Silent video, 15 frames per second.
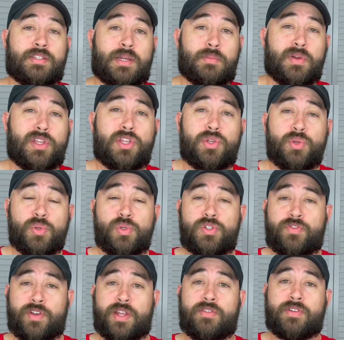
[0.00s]
I'm a huge
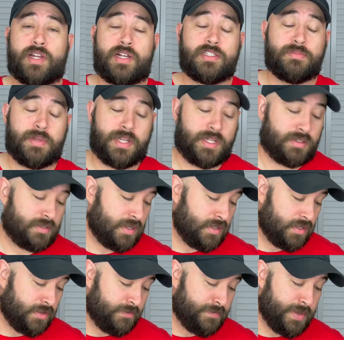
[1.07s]
fan of cosmetics. I
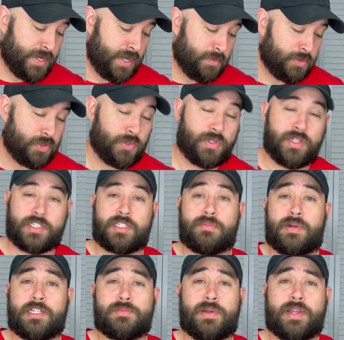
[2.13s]
love being able to
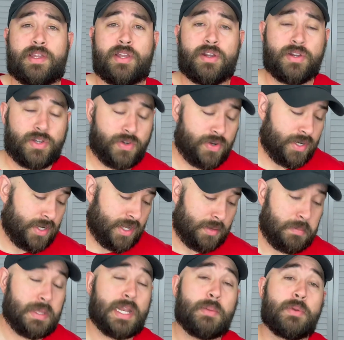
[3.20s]
customize my character. I like
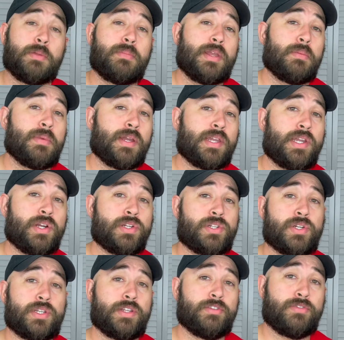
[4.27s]
being able to make my character
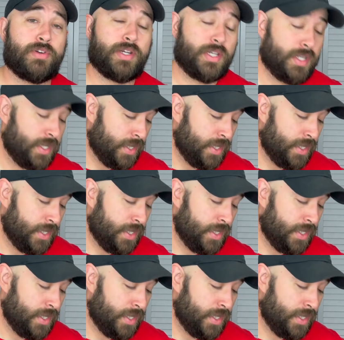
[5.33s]
different.